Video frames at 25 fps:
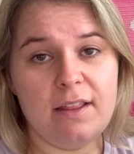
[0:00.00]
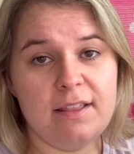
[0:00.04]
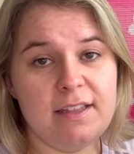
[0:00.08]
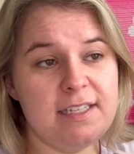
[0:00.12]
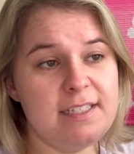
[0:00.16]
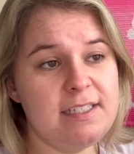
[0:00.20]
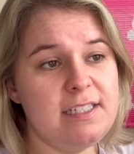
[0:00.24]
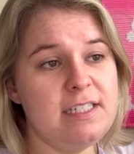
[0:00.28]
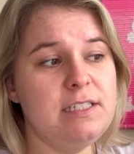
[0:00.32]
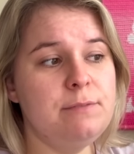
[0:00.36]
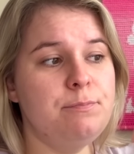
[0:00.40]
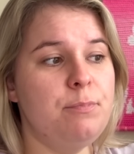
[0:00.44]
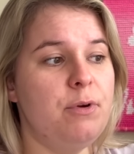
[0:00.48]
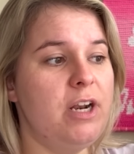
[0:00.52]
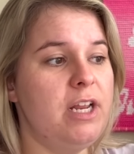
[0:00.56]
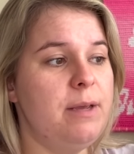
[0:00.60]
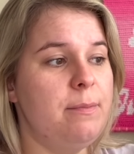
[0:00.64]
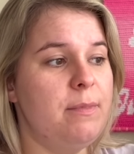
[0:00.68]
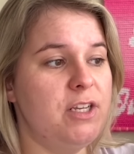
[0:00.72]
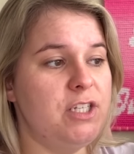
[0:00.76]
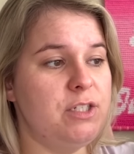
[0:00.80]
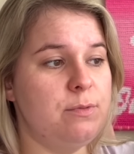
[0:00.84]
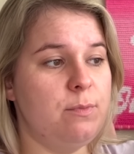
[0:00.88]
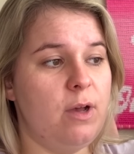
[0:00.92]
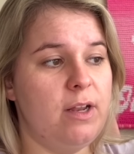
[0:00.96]
This is pretty
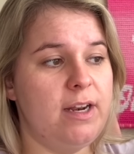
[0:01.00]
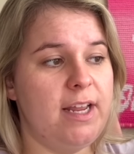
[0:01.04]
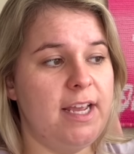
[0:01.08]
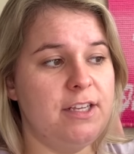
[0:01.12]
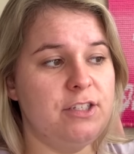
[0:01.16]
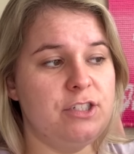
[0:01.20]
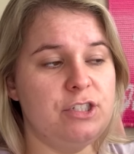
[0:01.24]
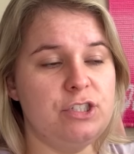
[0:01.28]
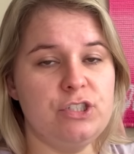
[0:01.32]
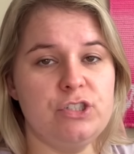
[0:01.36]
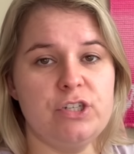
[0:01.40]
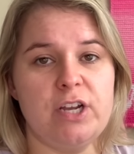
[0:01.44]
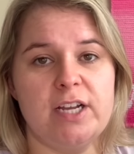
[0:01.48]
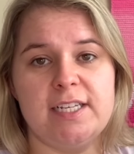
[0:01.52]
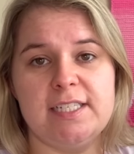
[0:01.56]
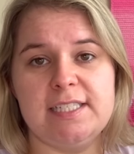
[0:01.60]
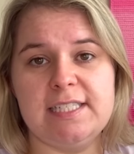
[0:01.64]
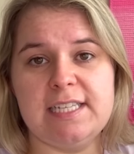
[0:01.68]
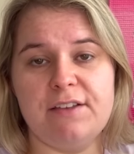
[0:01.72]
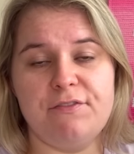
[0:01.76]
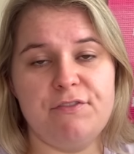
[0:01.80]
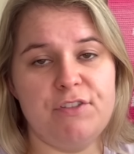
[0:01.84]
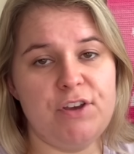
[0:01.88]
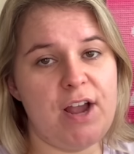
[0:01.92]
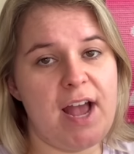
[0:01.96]
much Monate just trying to
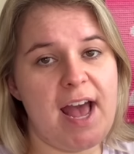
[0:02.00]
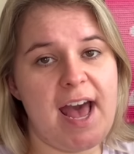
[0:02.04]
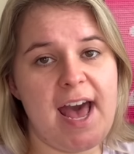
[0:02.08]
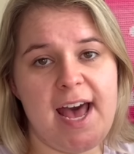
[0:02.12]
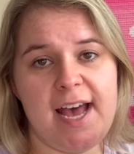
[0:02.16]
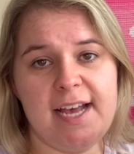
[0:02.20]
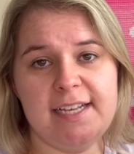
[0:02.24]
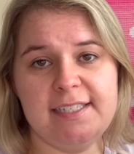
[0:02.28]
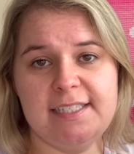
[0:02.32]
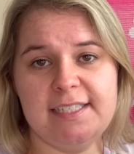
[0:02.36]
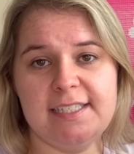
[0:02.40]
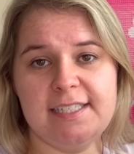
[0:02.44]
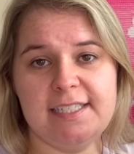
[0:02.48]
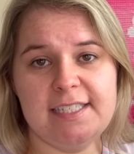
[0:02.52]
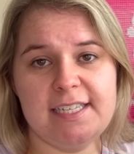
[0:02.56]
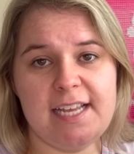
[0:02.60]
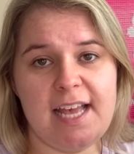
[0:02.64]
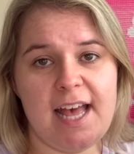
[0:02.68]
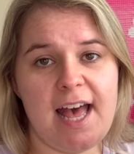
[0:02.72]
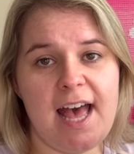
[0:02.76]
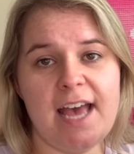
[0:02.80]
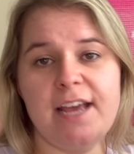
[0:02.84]
save their ass.